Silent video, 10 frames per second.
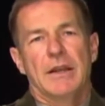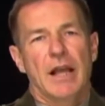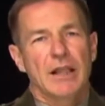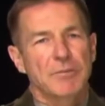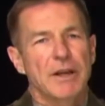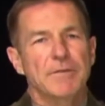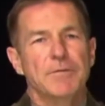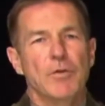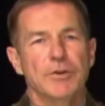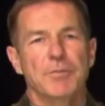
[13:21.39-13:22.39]
calibrated
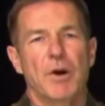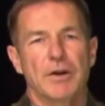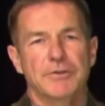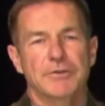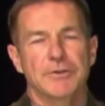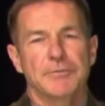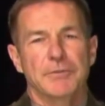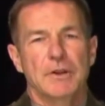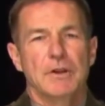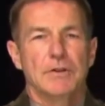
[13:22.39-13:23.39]
force posture,
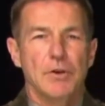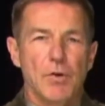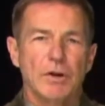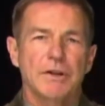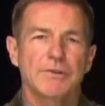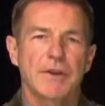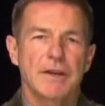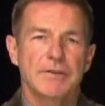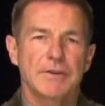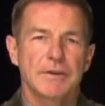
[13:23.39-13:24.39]
new
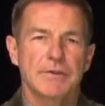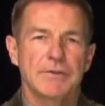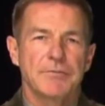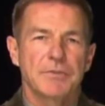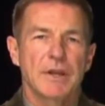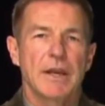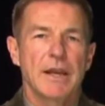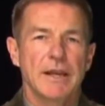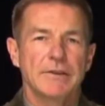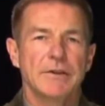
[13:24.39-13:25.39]
organizations,
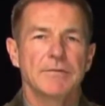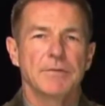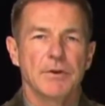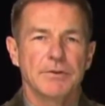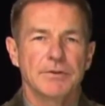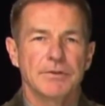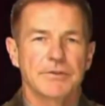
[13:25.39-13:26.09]
and convergence.